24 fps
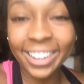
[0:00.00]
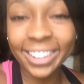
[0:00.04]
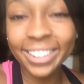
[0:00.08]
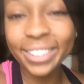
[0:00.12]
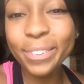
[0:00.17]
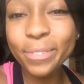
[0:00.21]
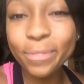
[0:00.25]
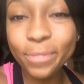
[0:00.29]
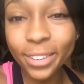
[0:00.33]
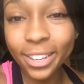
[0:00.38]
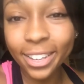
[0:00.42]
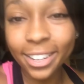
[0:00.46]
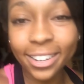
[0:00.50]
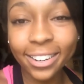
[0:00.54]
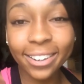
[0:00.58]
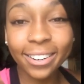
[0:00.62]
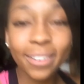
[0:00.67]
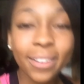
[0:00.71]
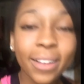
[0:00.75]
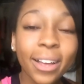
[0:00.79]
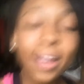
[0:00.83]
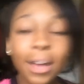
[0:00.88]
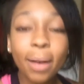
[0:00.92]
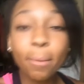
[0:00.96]
I can do figure.
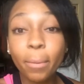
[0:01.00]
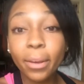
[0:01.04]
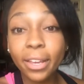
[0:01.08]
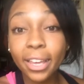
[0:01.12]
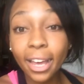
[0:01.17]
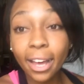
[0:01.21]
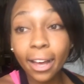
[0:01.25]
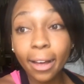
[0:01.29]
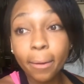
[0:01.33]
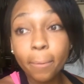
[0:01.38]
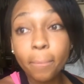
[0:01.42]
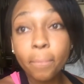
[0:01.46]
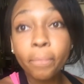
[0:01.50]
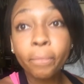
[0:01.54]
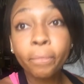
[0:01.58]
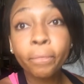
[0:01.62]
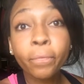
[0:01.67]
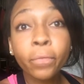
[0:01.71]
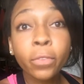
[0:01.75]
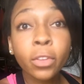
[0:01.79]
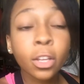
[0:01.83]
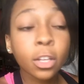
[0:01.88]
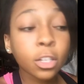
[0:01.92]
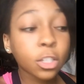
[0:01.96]
But yeah,
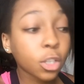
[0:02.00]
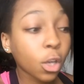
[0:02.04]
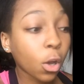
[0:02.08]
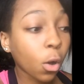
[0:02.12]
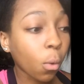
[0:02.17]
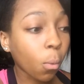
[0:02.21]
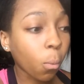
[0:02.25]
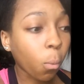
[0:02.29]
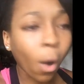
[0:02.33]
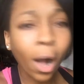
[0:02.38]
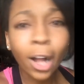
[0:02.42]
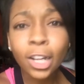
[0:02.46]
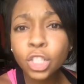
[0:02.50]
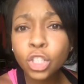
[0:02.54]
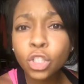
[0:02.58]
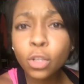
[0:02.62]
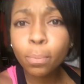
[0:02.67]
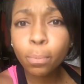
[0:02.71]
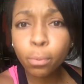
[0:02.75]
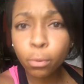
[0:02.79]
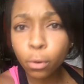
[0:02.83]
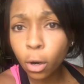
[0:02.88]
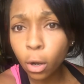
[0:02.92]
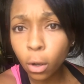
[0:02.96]
so watch
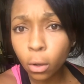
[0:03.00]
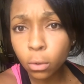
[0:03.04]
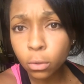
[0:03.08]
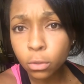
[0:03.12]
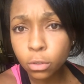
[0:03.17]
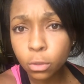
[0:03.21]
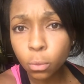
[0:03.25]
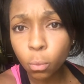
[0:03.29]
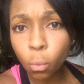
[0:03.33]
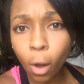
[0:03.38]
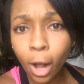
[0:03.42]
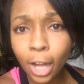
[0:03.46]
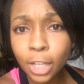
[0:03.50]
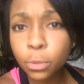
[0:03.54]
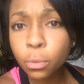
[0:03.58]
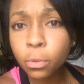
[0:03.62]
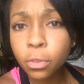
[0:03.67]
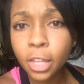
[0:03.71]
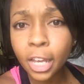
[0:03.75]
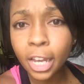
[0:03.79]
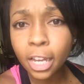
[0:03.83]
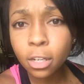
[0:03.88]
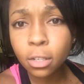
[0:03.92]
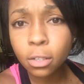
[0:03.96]
the pros, watch
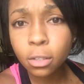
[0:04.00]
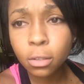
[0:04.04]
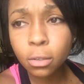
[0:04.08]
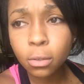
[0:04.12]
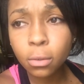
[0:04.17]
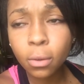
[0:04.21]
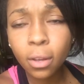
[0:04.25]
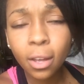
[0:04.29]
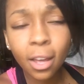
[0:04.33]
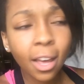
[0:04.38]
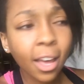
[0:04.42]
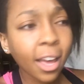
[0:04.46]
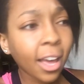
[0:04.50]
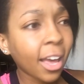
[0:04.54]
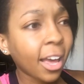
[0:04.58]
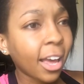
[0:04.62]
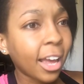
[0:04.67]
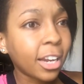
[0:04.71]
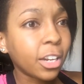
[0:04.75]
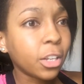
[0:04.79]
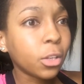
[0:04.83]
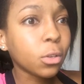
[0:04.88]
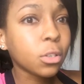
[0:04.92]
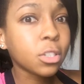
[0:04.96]
what they do,
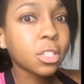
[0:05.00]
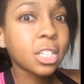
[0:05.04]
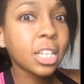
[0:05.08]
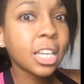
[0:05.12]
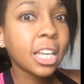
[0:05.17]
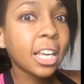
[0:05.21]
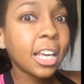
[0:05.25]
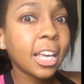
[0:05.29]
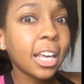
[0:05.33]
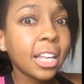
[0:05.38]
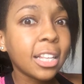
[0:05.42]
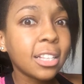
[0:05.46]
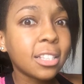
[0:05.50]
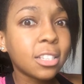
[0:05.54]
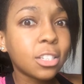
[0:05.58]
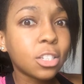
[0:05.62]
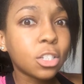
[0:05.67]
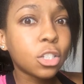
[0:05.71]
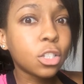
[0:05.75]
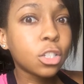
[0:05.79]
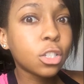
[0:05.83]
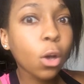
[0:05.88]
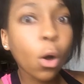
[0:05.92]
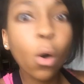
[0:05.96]
and you'll see
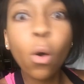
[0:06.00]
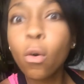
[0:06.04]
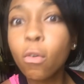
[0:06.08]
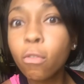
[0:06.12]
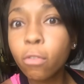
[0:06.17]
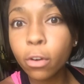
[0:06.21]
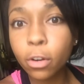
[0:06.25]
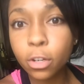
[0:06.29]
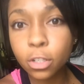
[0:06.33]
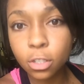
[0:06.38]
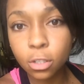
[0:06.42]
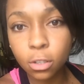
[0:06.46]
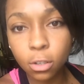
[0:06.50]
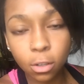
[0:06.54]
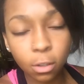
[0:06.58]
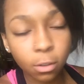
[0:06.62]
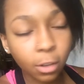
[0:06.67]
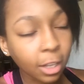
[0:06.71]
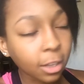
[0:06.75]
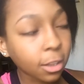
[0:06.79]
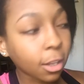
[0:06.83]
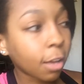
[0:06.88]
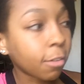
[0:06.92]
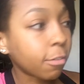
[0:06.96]
it's so
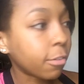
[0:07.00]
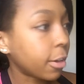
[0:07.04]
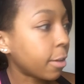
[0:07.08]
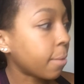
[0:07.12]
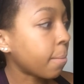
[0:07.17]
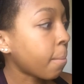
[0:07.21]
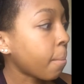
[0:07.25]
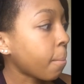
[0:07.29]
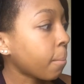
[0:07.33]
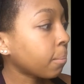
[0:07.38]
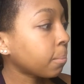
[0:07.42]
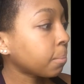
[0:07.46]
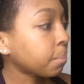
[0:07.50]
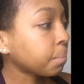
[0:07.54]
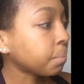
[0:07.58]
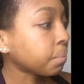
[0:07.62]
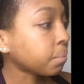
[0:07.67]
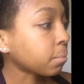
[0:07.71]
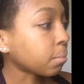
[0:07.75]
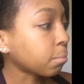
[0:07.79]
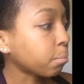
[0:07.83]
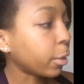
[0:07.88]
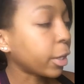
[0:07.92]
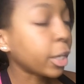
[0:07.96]
versatile. I love it.
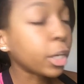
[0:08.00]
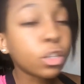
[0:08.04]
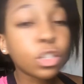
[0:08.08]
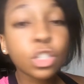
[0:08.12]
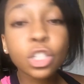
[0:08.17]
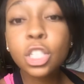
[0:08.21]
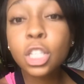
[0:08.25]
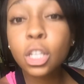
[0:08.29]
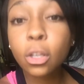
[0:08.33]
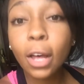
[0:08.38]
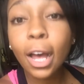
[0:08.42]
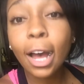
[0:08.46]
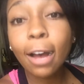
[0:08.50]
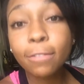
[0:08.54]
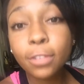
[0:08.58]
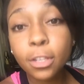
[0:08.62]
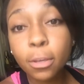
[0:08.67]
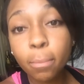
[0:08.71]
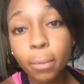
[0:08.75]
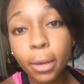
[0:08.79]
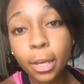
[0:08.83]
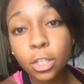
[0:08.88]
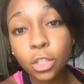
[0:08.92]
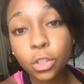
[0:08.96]
But you still have
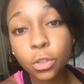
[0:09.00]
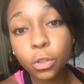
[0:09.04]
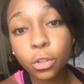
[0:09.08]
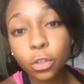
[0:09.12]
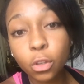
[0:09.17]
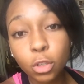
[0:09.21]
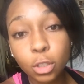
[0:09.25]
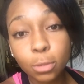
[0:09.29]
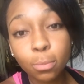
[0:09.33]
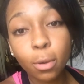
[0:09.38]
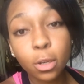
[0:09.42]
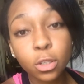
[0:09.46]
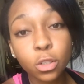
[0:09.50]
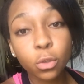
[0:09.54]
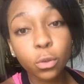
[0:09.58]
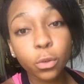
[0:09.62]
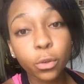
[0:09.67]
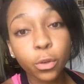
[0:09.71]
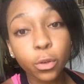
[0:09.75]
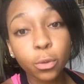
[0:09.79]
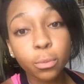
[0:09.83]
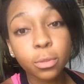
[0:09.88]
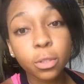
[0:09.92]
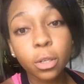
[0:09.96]
to make sure those muscle
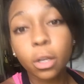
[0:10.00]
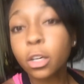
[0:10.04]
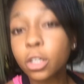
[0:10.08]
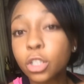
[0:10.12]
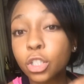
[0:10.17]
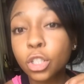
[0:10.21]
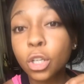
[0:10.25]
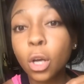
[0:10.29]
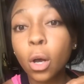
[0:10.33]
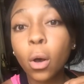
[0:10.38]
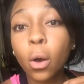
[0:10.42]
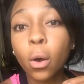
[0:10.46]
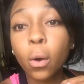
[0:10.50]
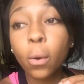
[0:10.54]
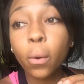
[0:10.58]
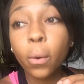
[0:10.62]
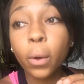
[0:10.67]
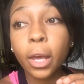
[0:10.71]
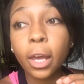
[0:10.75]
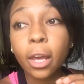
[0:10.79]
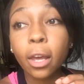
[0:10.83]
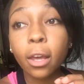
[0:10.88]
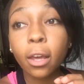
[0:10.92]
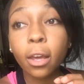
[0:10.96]
groups are
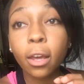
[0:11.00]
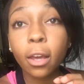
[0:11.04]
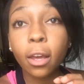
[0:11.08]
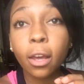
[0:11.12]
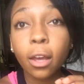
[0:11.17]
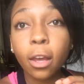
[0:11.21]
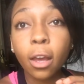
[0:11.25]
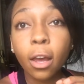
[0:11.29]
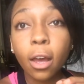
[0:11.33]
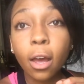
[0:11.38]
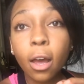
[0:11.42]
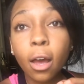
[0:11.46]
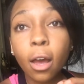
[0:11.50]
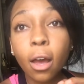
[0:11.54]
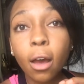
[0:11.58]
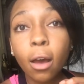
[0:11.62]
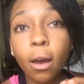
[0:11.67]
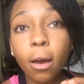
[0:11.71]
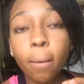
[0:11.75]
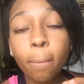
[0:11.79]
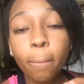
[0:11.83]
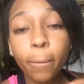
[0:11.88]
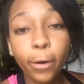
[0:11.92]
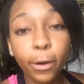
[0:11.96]
showing
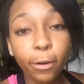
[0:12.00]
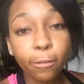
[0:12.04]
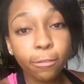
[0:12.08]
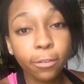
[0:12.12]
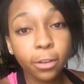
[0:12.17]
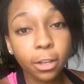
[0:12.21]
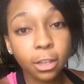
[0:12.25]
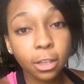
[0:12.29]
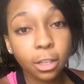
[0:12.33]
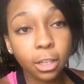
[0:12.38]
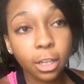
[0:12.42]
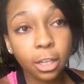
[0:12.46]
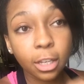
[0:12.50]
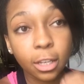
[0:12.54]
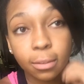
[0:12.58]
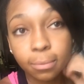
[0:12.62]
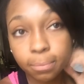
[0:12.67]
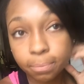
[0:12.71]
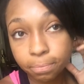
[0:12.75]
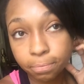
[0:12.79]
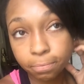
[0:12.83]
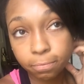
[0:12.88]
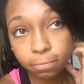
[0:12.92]
perfectly.